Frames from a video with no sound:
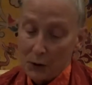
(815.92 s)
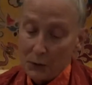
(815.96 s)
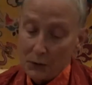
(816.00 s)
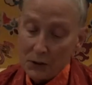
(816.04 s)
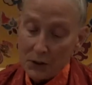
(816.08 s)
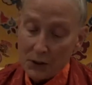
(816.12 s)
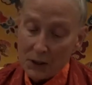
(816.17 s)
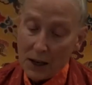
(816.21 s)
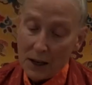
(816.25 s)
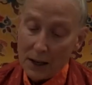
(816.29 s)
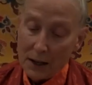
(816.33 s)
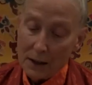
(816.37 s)
of
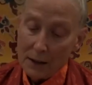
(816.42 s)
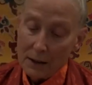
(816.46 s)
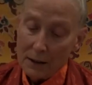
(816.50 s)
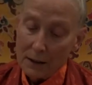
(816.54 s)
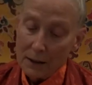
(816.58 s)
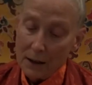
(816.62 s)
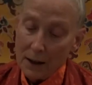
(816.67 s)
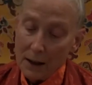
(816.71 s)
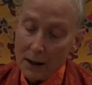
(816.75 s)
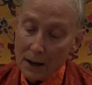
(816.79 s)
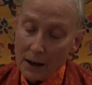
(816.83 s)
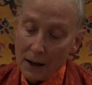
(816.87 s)
sand
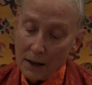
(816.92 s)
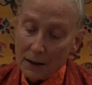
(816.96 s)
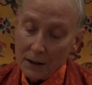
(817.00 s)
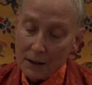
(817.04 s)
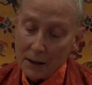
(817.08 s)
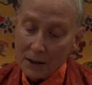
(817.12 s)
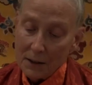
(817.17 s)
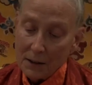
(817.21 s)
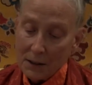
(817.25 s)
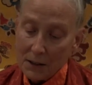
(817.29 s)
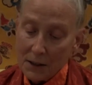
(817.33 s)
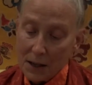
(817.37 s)
and
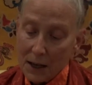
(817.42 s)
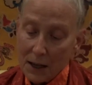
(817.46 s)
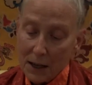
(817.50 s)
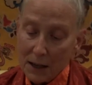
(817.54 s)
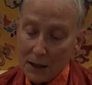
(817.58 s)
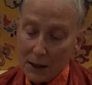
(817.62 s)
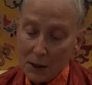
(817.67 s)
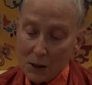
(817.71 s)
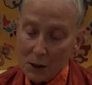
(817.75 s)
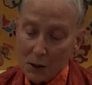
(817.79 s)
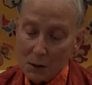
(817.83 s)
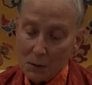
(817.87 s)

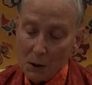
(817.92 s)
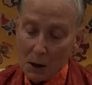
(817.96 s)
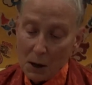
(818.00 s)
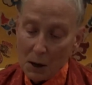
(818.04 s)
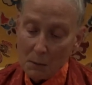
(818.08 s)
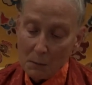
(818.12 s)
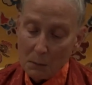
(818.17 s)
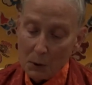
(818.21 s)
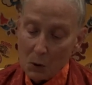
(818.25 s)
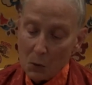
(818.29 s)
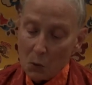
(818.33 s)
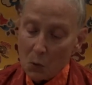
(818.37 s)
contains
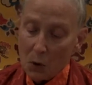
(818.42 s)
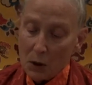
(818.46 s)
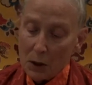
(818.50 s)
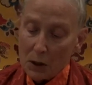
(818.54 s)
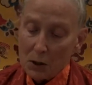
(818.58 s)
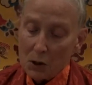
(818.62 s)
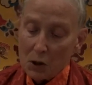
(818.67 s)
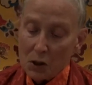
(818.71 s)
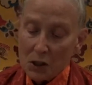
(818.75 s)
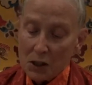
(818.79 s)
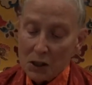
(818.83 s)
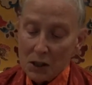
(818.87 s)
but one
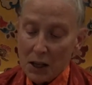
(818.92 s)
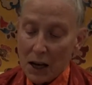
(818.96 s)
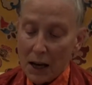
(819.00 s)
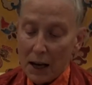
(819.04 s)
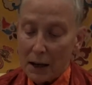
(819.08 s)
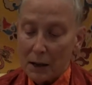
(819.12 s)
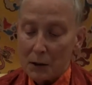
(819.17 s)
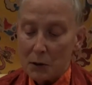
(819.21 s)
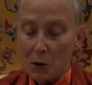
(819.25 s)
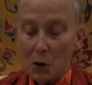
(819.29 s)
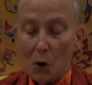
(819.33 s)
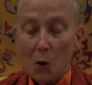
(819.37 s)

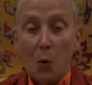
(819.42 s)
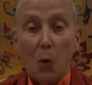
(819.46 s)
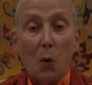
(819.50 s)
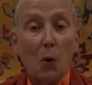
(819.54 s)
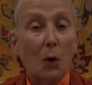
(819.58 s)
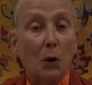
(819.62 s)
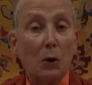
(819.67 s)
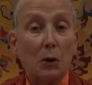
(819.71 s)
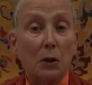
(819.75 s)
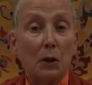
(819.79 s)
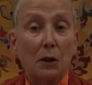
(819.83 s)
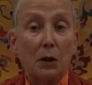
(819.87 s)
scant
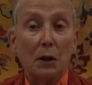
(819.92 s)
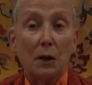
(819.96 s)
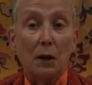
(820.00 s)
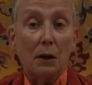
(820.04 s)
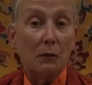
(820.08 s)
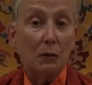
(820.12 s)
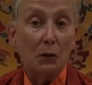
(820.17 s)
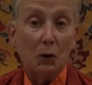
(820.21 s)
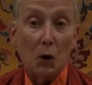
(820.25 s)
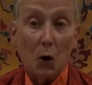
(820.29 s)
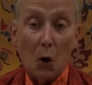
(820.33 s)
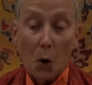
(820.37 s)
quarter
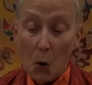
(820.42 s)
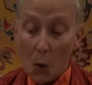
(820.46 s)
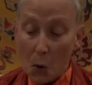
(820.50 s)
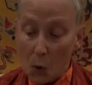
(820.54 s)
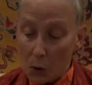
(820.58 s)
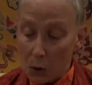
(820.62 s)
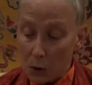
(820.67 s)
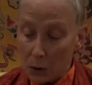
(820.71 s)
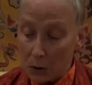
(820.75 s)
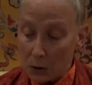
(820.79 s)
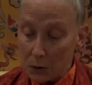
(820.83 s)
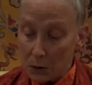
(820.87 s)
of
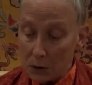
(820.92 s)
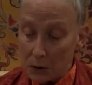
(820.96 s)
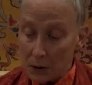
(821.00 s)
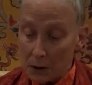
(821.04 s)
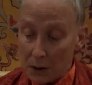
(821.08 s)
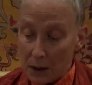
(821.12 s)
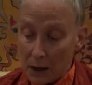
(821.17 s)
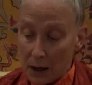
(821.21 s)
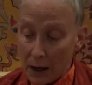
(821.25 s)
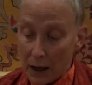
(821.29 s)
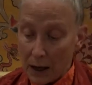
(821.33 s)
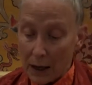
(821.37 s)
gold.
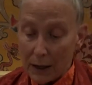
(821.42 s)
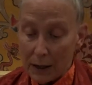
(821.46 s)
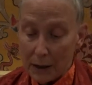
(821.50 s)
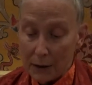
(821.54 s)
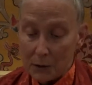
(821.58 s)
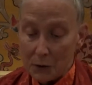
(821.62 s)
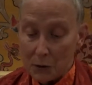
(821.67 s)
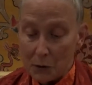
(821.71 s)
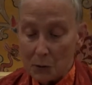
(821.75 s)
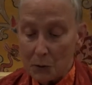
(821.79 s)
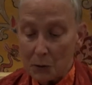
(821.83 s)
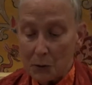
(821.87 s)
I
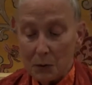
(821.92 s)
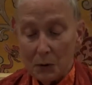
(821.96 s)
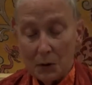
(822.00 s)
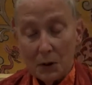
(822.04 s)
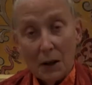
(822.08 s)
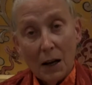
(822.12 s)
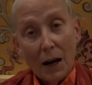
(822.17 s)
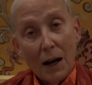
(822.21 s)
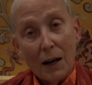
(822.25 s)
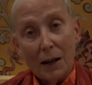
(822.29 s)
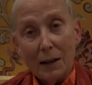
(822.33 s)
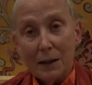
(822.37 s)
do
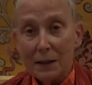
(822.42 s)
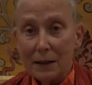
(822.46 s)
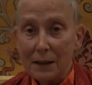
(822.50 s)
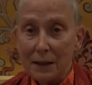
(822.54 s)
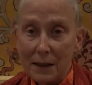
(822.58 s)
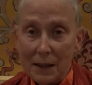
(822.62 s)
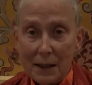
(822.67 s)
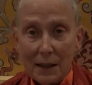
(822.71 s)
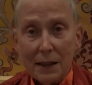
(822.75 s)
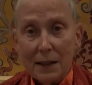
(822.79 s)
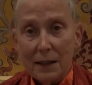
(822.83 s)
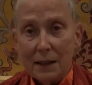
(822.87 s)
not
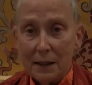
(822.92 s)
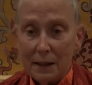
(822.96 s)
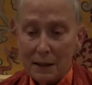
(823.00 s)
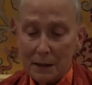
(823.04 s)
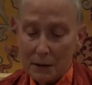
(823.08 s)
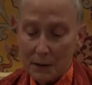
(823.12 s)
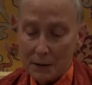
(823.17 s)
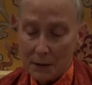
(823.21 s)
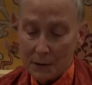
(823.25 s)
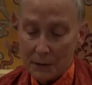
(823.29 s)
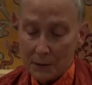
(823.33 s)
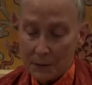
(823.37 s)
need
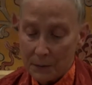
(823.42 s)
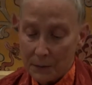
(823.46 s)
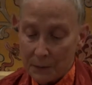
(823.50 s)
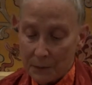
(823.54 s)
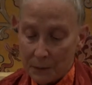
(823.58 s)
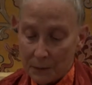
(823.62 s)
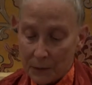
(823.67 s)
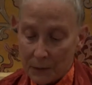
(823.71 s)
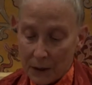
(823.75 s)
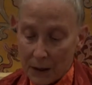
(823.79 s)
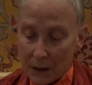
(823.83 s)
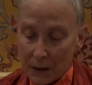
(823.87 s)
it.
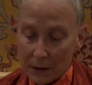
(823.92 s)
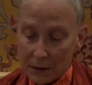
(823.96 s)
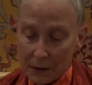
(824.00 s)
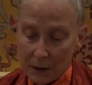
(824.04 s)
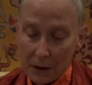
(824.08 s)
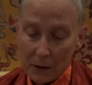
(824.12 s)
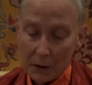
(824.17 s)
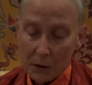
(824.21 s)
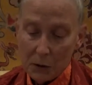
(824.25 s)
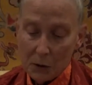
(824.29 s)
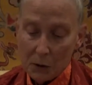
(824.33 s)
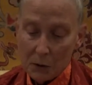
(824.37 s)

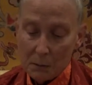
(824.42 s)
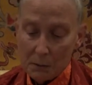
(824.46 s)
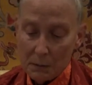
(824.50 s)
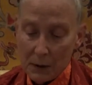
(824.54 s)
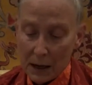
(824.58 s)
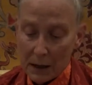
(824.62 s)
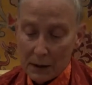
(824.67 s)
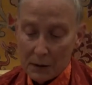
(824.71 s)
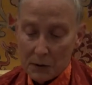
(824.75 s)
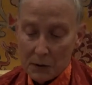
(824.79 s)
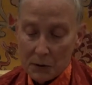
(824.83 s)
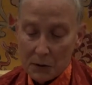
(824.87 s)
Tell your
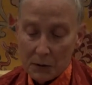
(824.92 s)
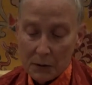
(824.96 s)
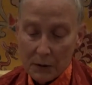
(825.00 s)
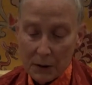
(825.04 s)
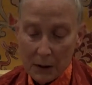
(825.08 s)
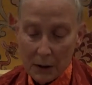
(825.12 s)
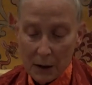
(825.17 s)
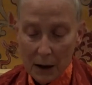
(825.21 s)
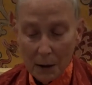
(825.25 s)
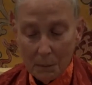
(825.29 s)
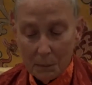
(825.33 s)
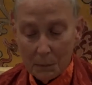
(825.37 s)
master
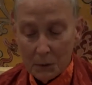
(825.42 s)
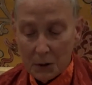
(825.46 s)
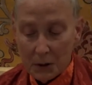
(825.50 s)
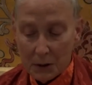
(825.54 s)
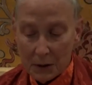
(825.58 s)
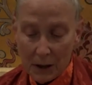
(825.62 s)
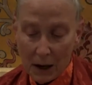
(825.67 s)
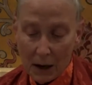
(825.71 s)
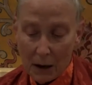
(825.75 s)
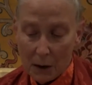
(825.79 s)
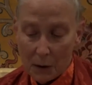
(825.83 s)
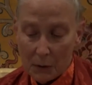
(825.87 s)
that up to
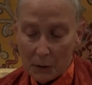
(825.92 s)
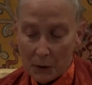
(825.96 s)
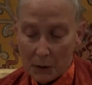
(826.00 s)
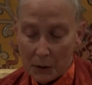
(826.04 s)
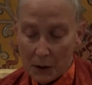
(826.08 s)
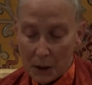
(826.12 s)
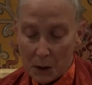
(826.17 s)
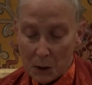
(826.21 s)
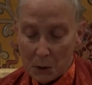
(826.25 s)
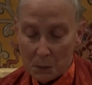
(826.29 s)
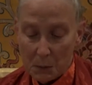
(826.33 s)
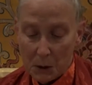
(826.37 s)
now there
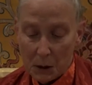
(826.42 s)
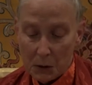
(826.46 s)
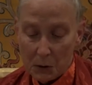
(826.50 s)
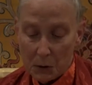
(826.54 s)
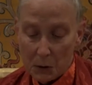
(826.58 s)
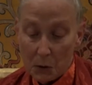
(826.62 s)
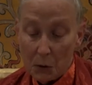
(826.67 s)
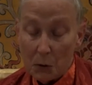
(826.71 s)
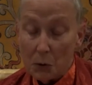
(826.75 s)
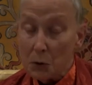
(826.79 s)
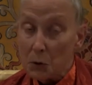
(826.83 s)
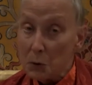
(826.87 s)
has been
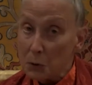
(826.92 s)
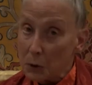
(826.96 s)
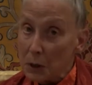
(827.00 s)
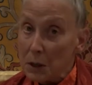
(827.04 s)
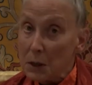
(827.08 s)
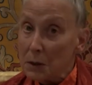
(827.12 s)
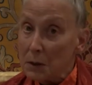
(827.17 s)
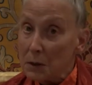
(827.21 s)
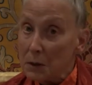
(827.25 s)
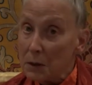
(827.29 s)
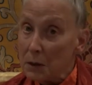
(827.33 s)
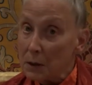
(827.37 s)
no
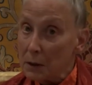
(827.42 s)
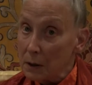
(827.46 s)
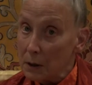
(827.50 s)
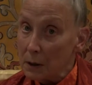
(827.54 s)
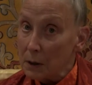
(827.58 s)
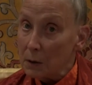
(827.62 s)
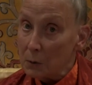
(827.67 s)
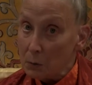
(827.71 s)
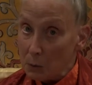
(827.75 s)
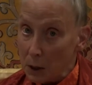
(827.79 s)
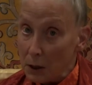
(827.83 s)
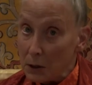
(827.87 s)
treason
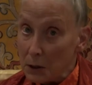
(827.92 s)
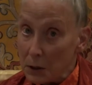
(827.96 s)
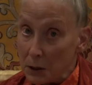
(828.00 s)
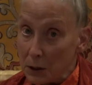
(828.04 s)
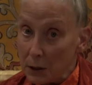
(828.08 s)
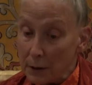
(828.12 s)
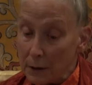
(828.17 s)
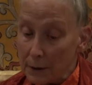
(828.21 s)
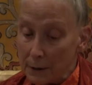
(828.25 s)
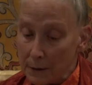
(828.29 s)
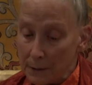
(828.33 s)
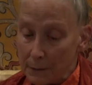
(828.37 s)
in
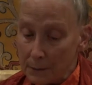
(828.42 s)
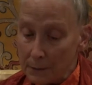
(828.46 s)
Russia,